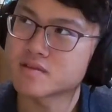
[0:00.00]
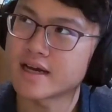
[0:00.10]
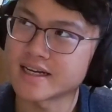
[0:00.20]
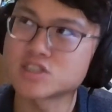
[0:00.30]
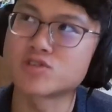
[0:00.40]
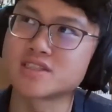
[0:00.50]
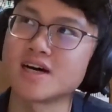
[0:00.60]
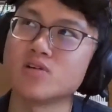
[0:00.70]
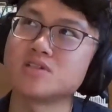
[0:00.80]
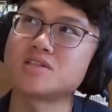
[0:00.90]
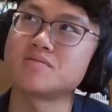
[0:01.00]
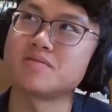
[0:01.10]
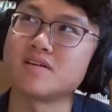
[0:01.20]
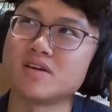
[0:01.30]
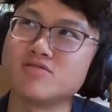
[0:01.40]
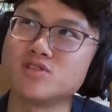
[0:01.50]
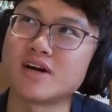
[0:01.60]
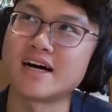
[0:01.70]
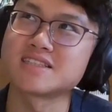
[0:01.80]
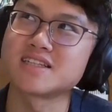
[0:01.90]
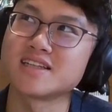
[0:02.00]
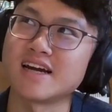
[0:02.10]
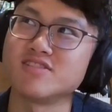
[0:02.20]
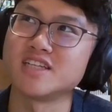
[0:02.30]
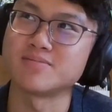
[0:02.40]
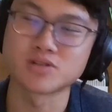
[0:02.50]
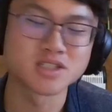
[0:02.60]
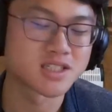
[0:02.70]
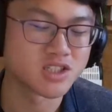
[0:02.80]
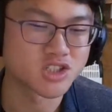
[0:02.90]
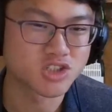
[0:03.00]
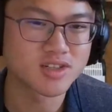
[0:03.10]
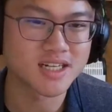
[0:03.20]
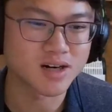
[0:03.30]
and as a result if you're asking the everyday person in the street,